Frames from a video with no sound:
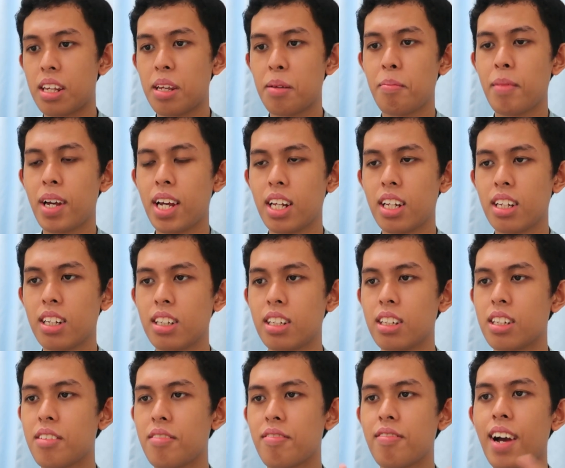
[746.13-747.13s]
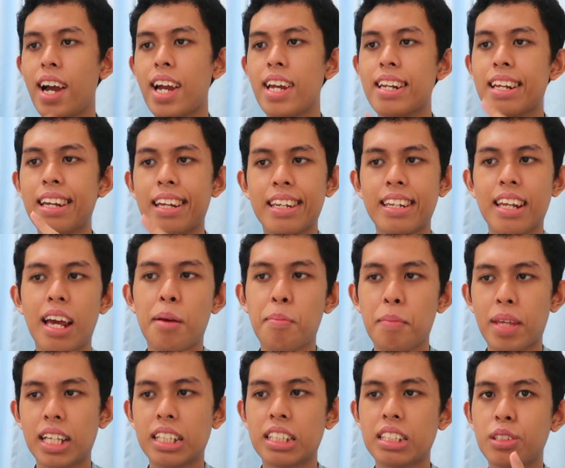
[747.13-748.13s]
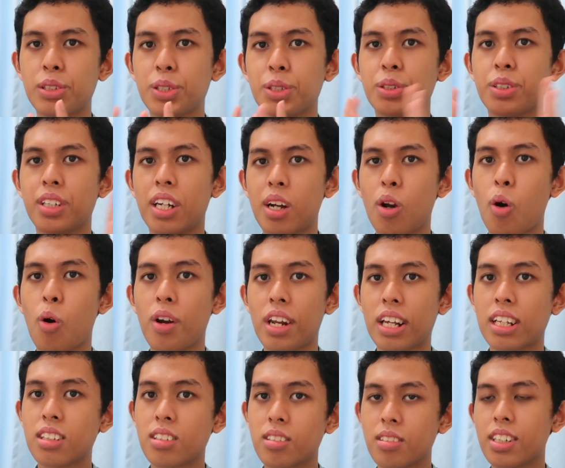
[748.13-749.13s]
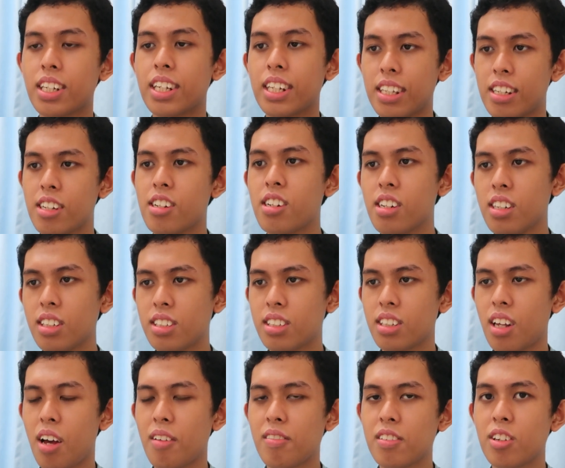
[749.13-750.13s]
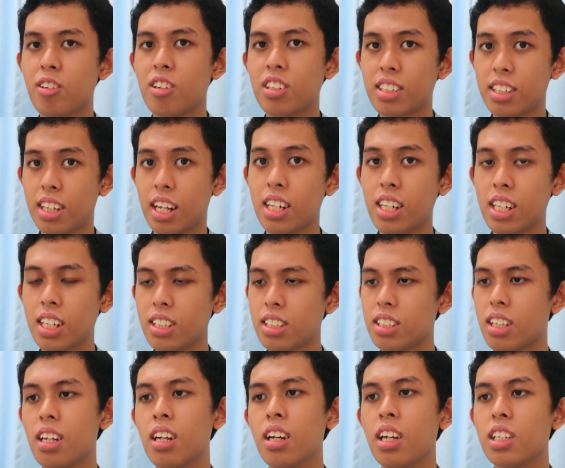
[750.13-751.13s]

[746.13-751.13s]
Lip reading: Iman divided them into according to the years of your studies.